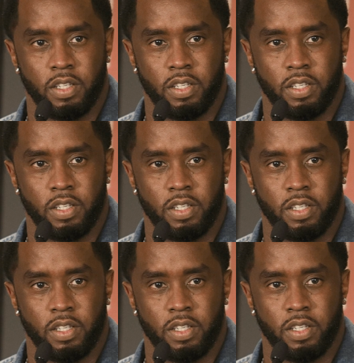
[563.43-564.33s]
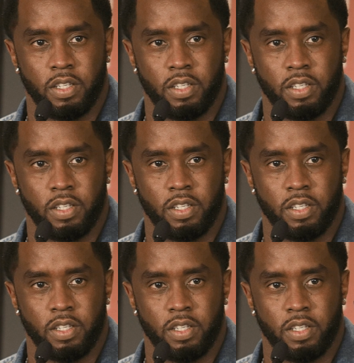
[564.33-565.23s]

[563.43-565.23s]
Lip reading: [no speech]